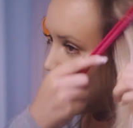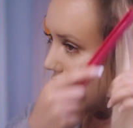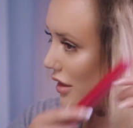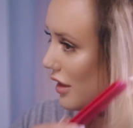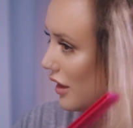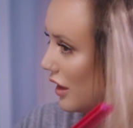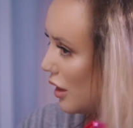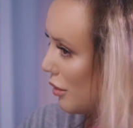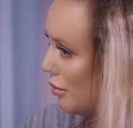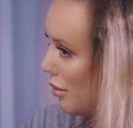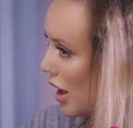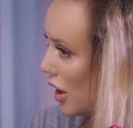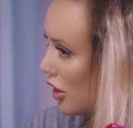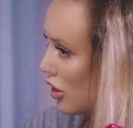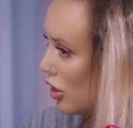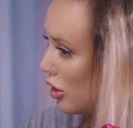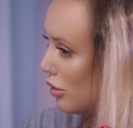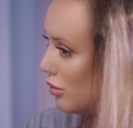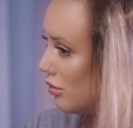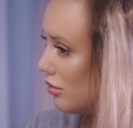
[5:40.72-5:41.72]
anything can back
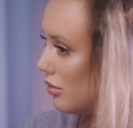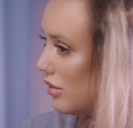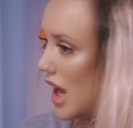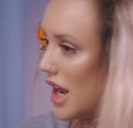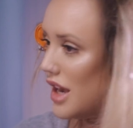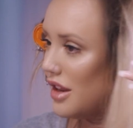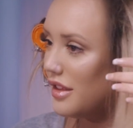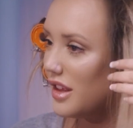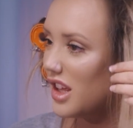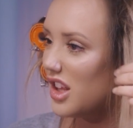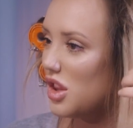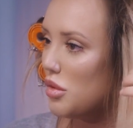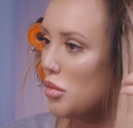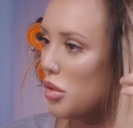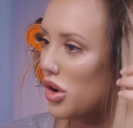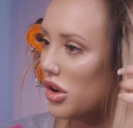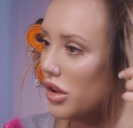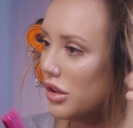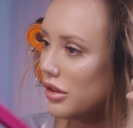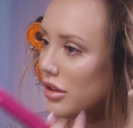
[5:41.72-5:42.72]
comb, anything in the
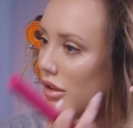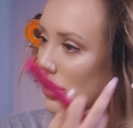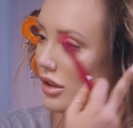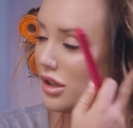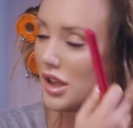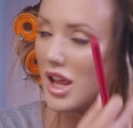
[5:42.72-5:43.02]
world.